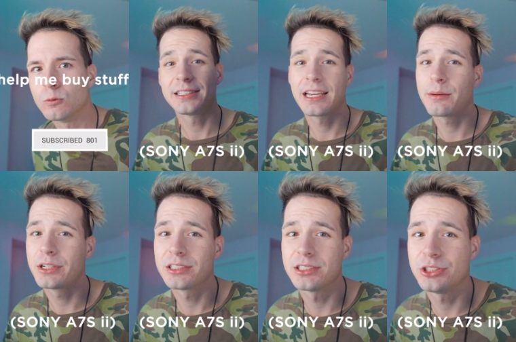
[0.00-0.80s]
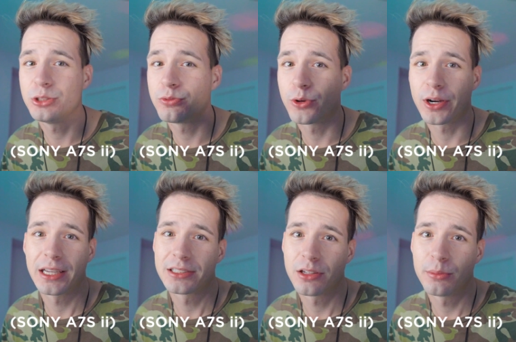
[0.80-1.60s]
This camera doesn't shoot
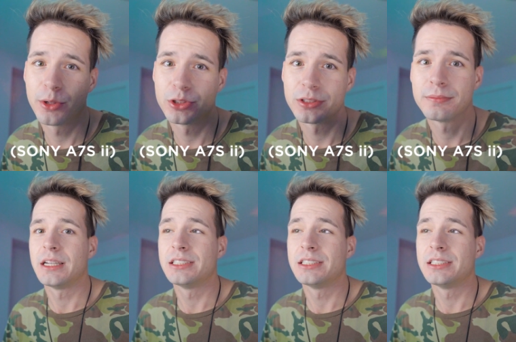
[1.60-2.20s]
4K slow motion,